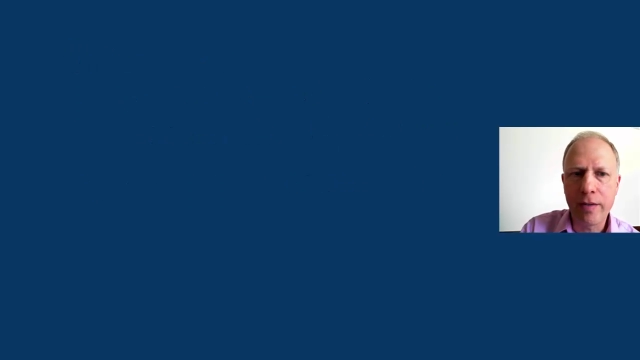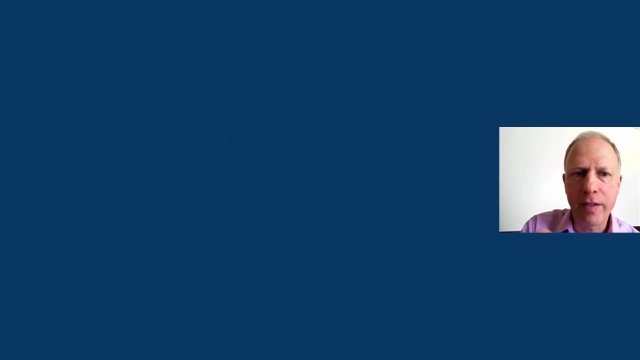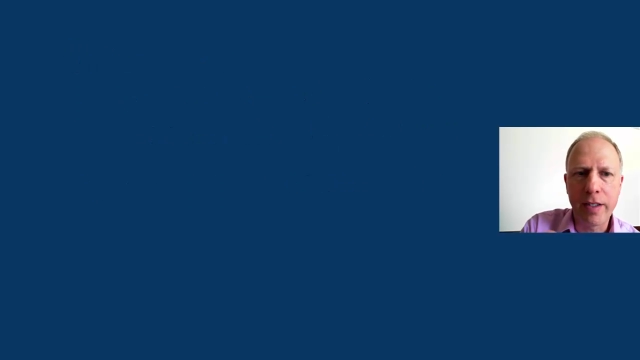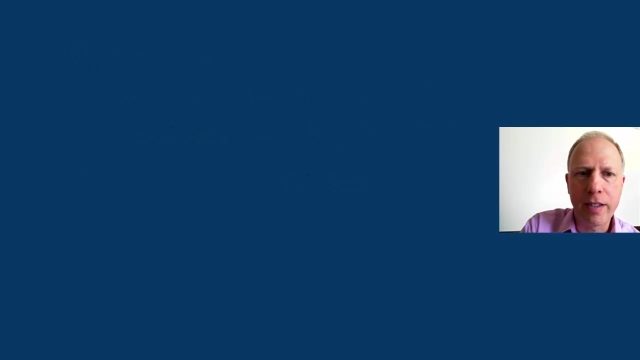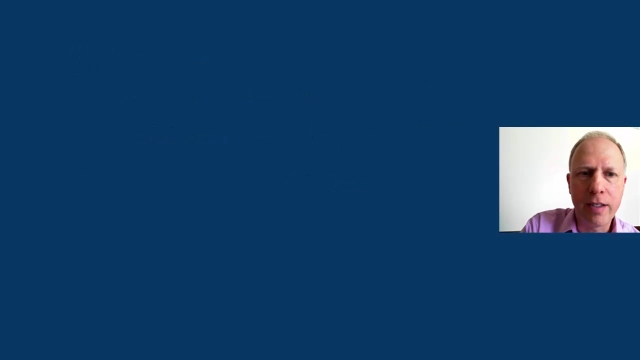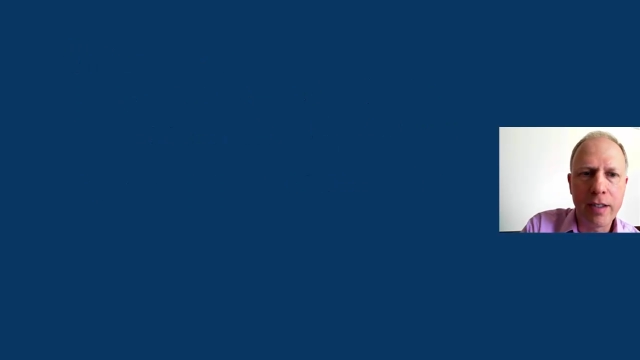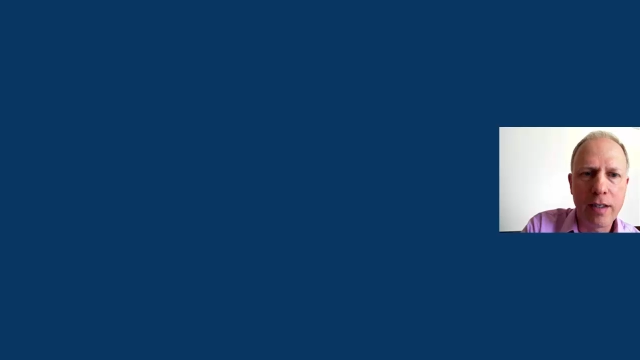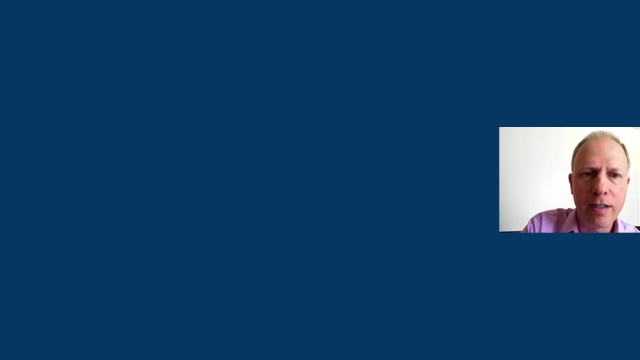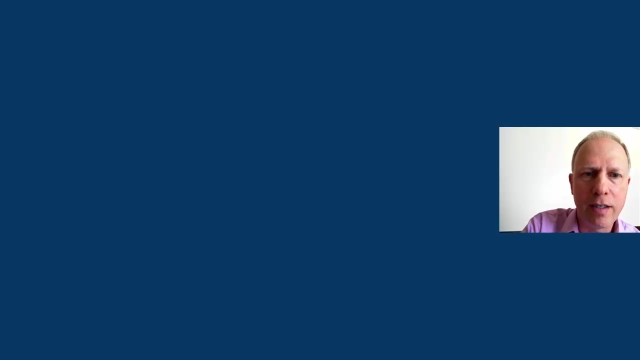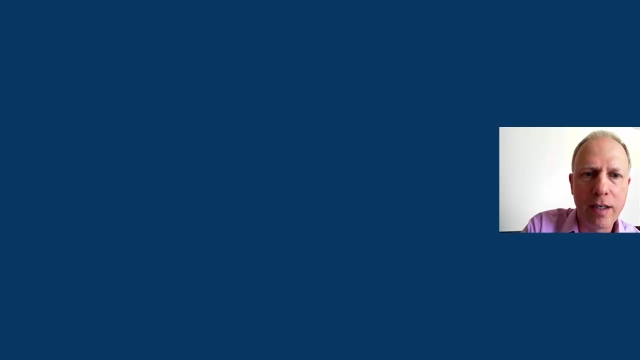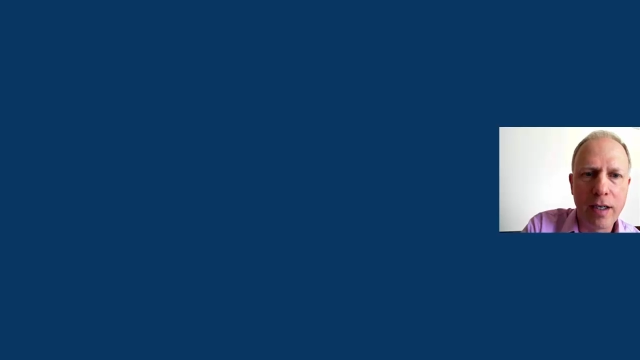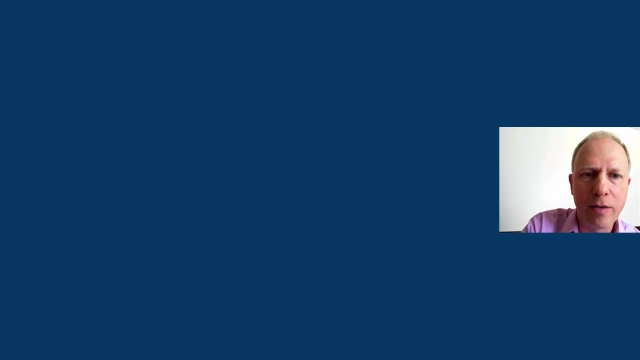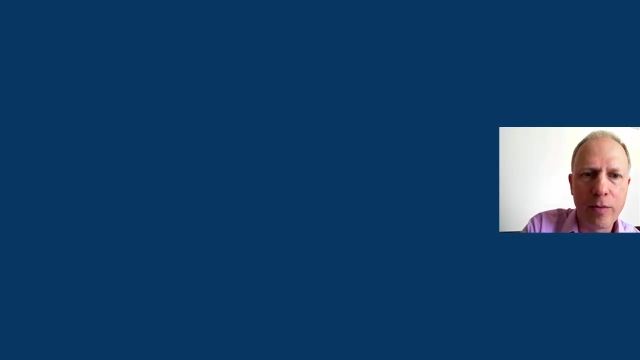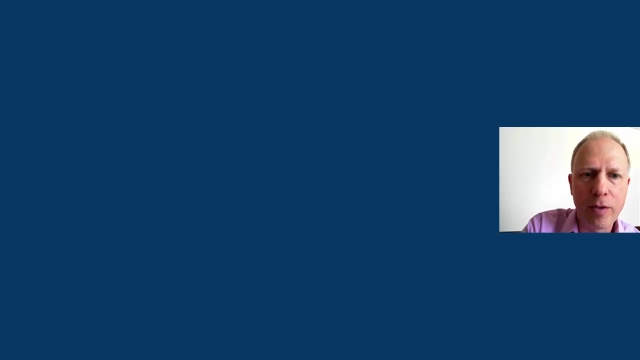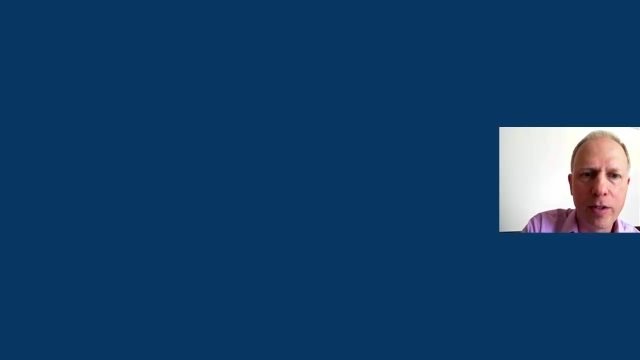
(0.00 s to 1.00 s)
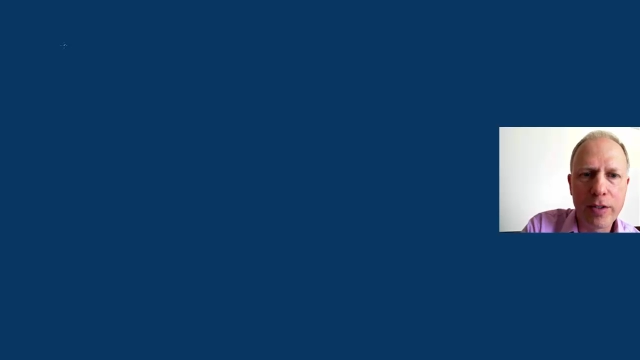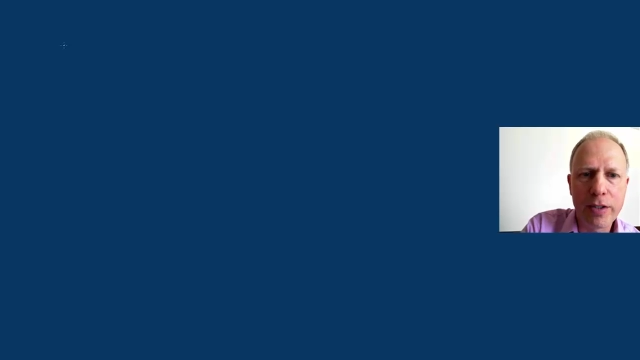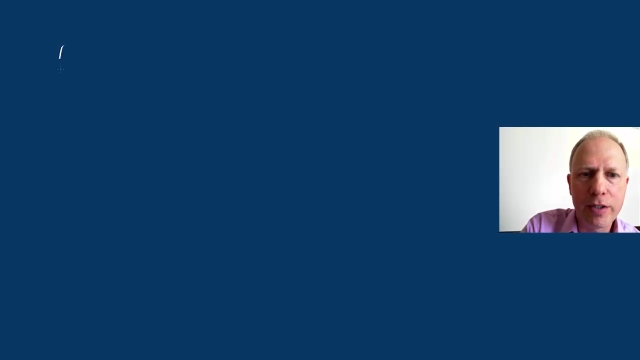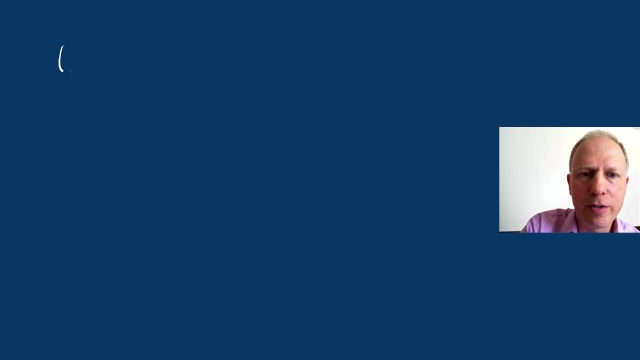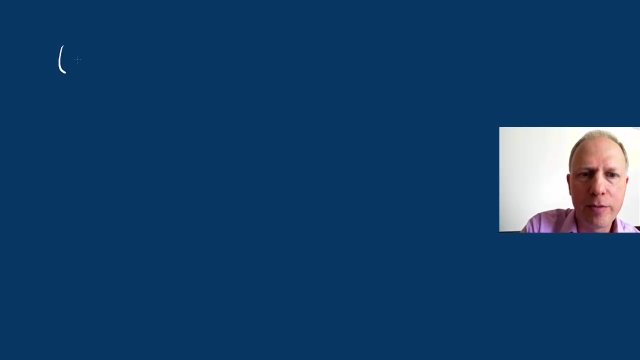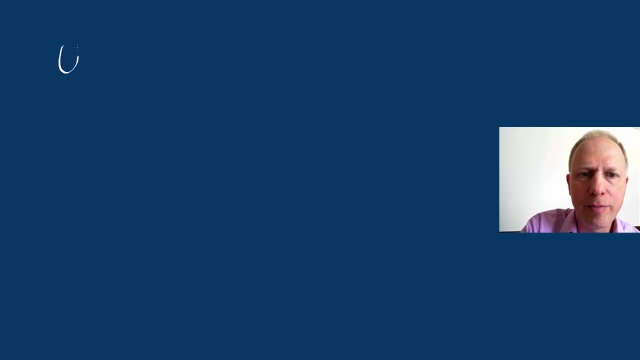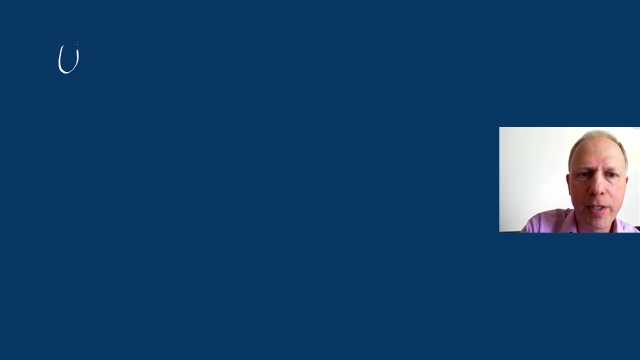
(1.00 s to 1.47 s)
The final thing
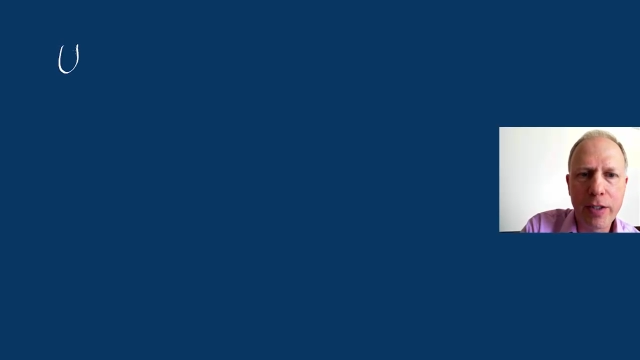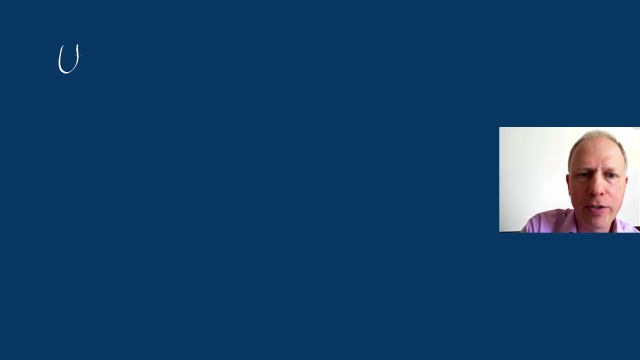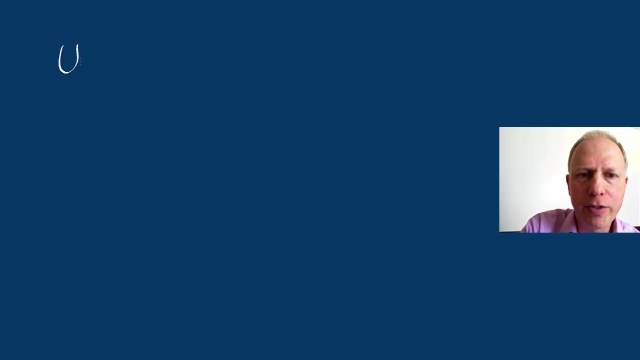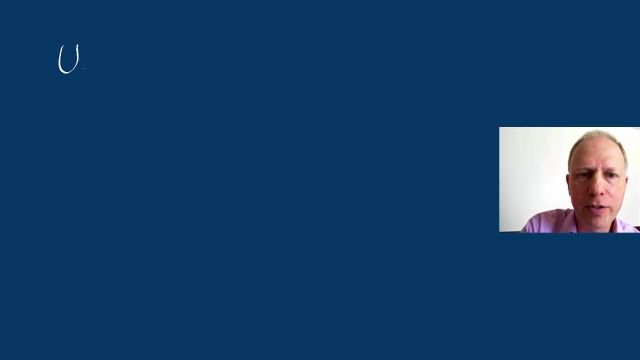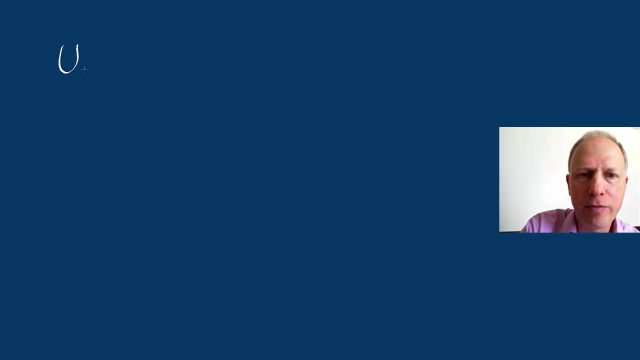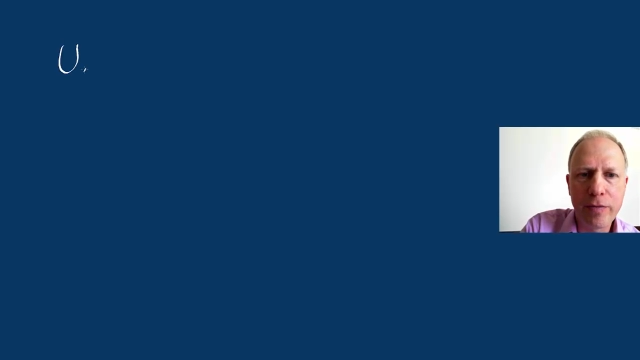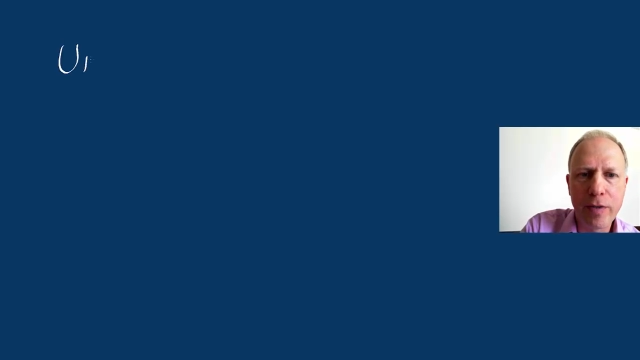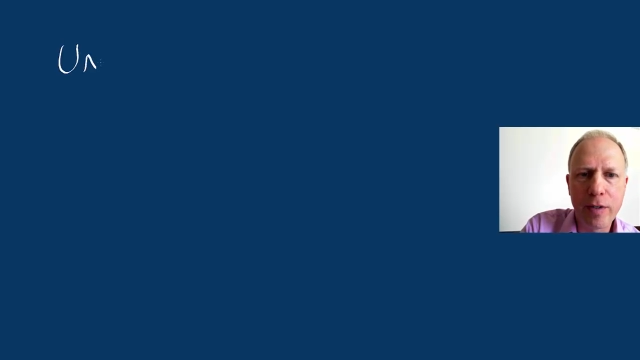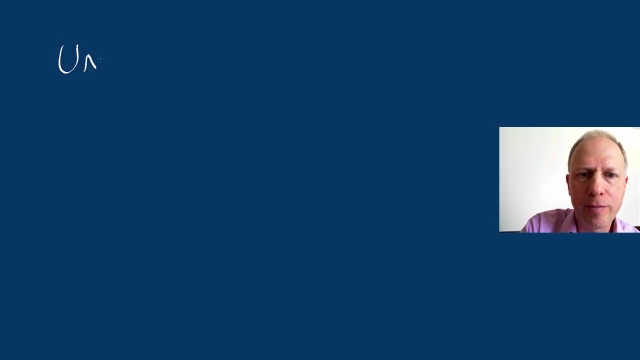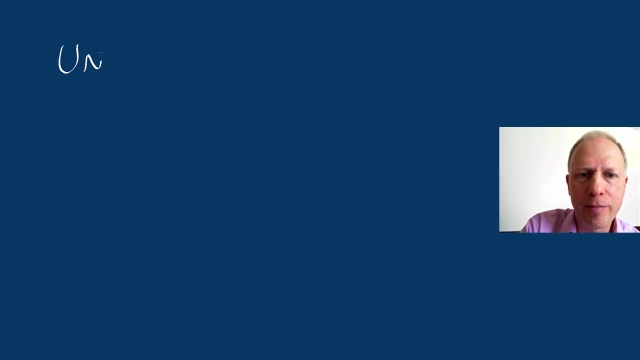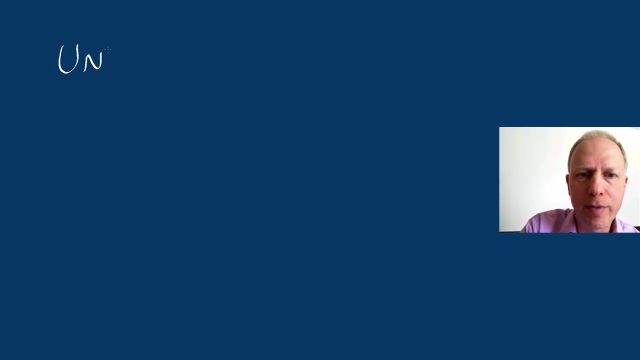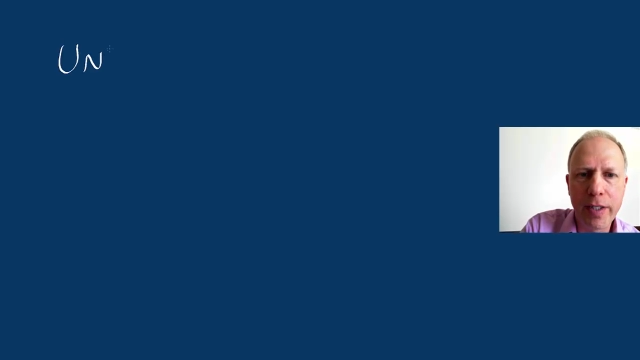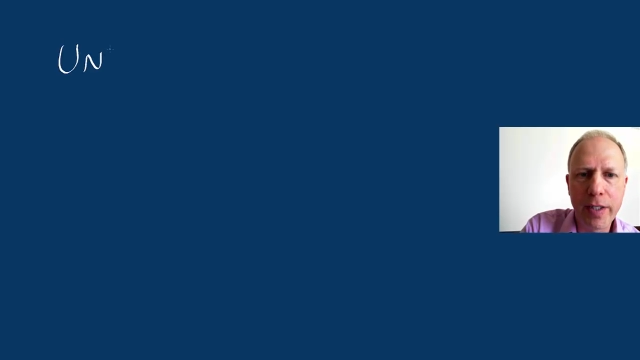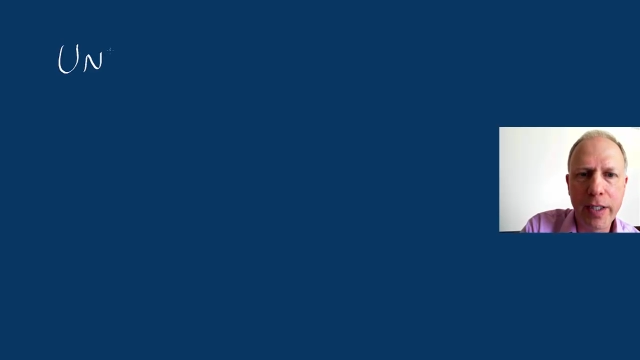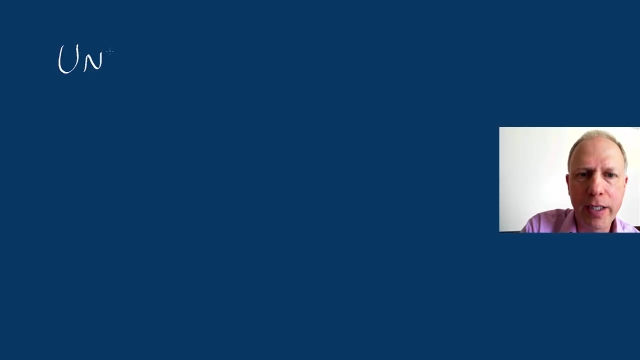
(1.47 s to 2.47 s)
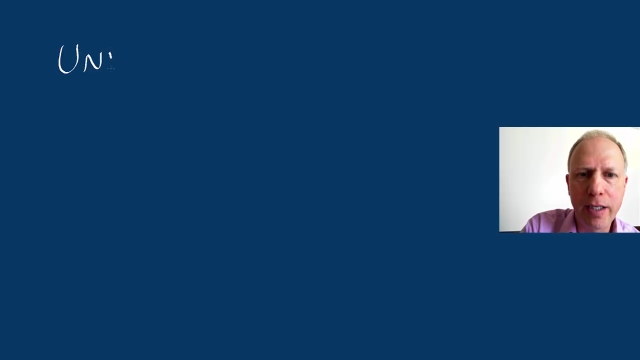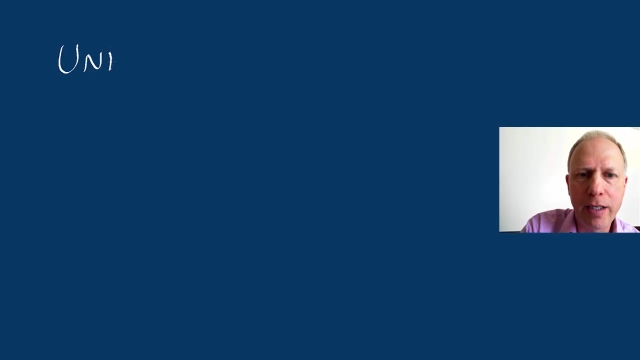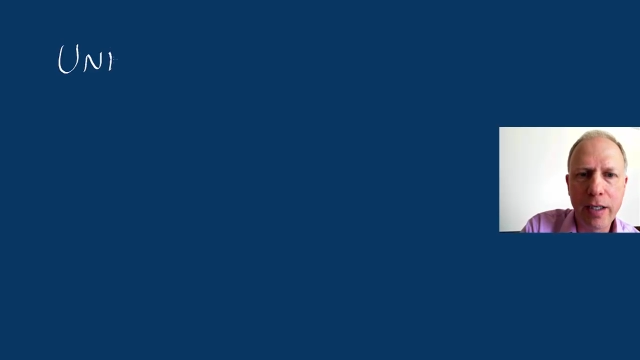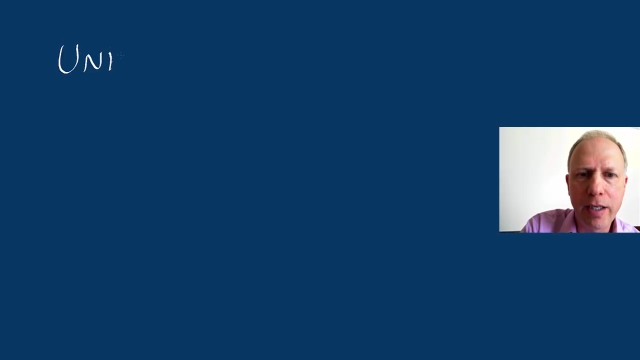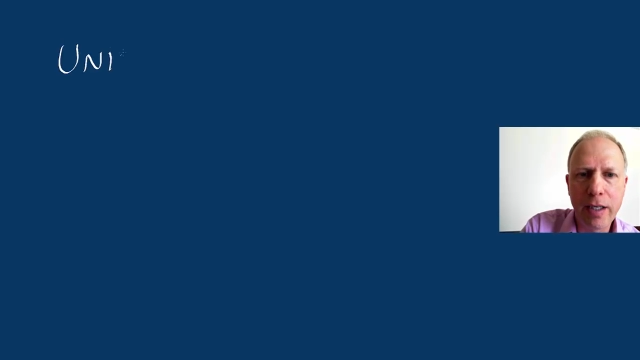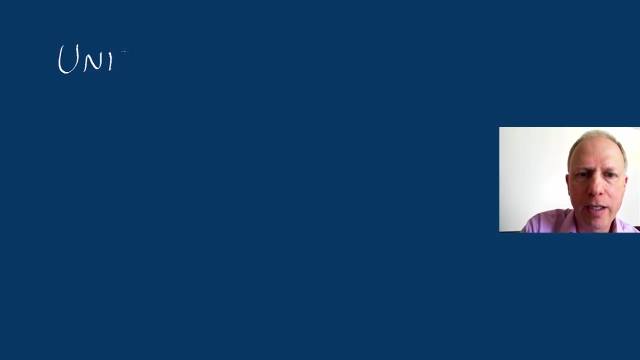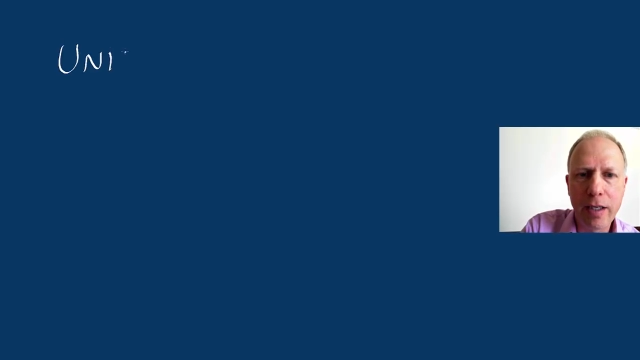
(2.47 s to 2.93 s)
I want to mention from
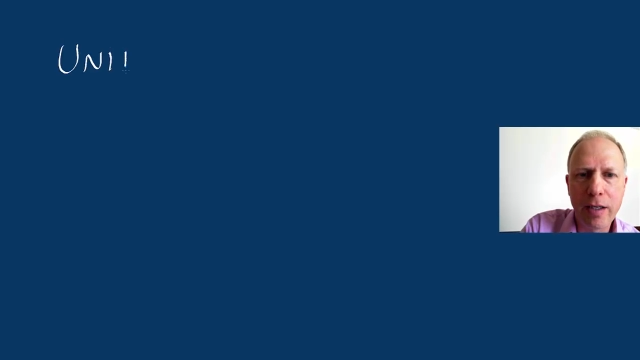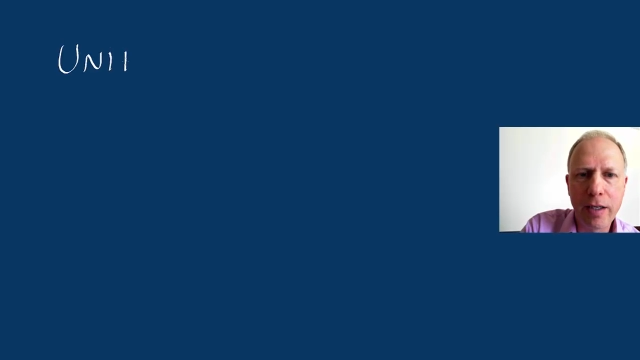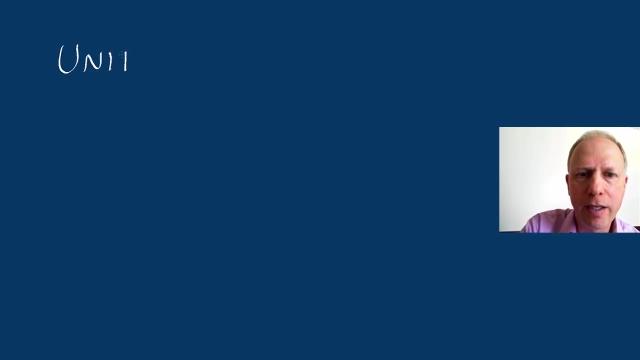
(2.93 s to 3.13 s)
the